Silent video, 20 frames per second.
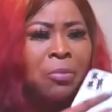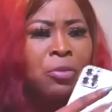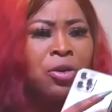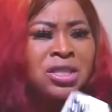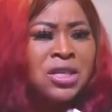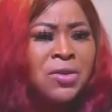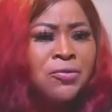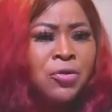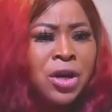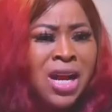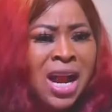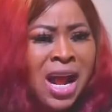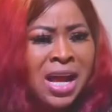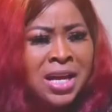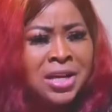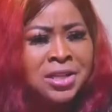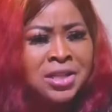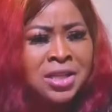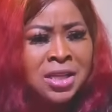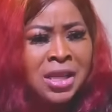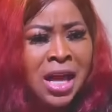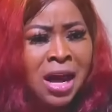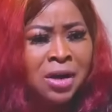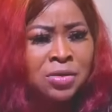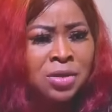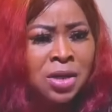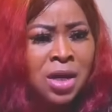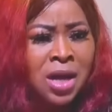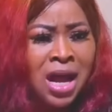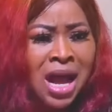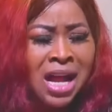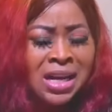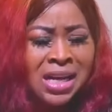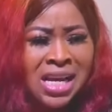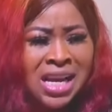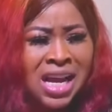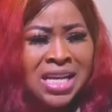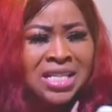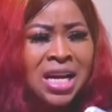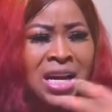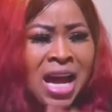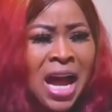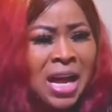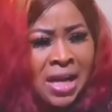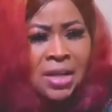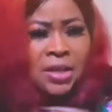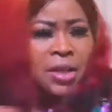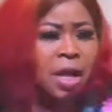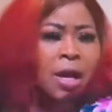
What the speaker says: iPhone that bought 780,000? At least I